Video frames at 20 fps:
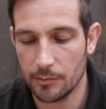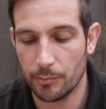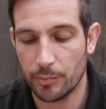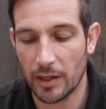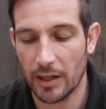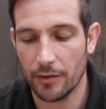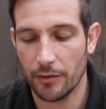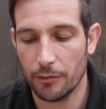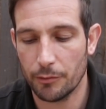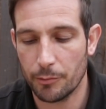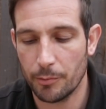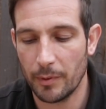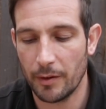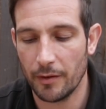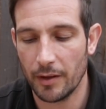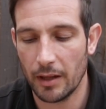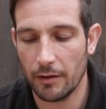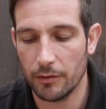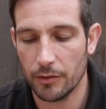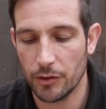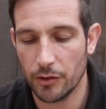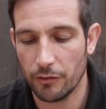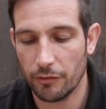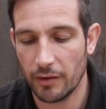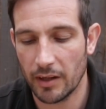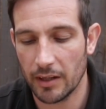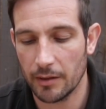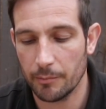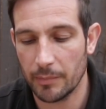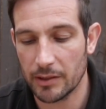brand of spirit level do you
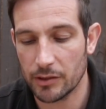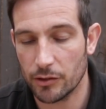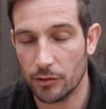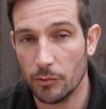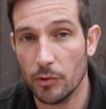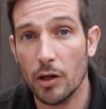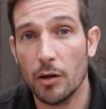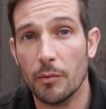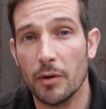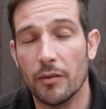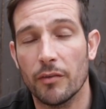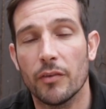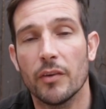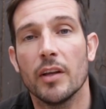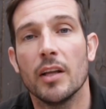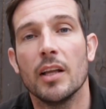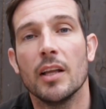find best to work with?